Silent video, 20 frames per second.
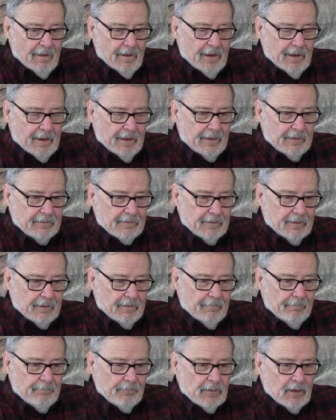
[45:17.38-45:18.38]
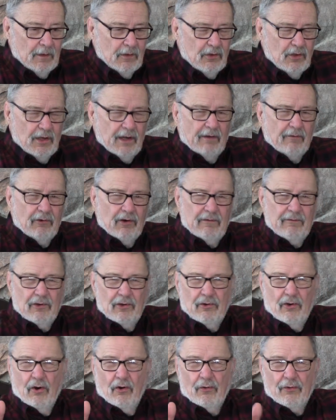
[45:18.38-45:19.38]
And you never
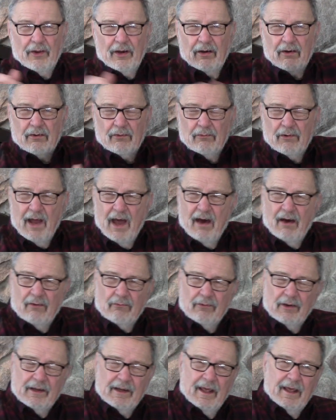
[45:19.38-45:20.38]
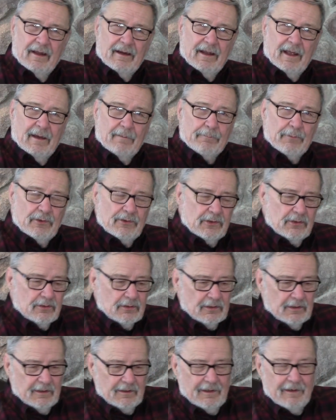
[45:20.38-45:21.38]
even know they're around when that happens.
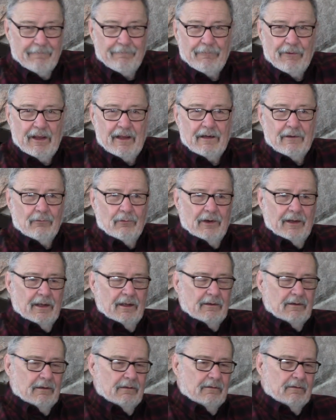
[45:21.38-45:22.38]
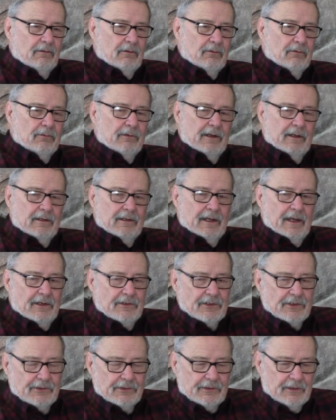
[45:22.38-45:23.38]
Usually they fade away and you don't realize
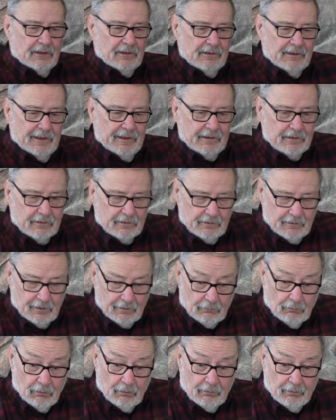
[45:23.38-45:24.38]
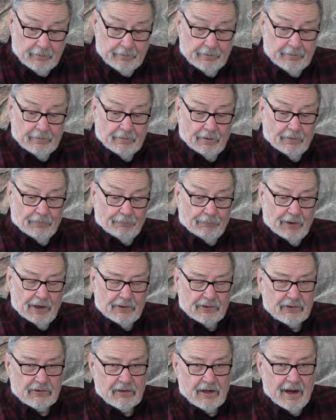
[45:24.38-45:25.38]
until later, and then, oh, here's his
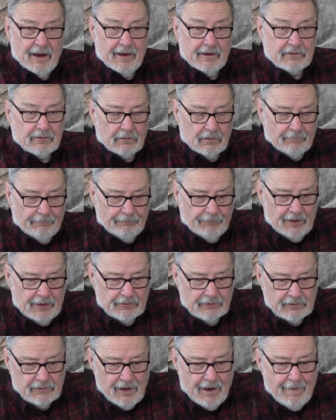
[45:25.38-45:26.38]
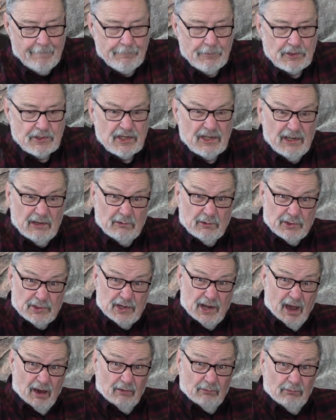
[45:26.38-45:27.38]
fresh tracks or fresh droppings, and he was
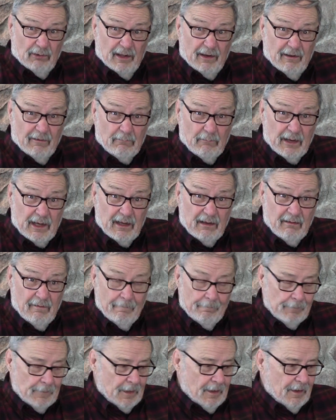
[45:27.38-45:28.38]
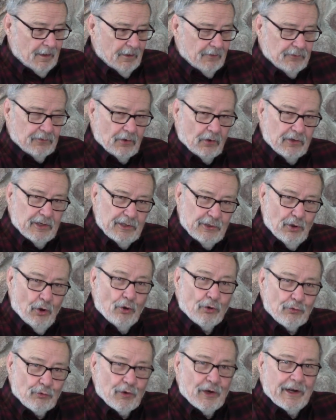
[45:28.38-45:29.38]
downwind of me. So he
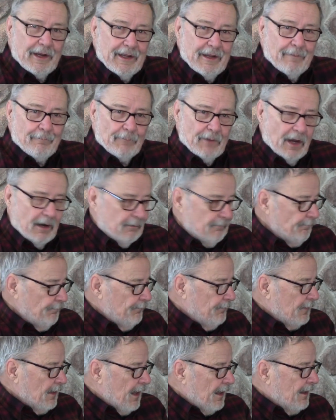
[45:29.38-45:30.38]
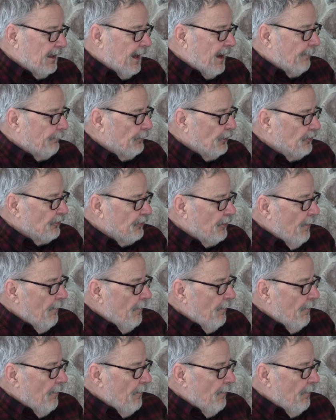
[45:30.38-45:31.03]
knows where I am now. That happens.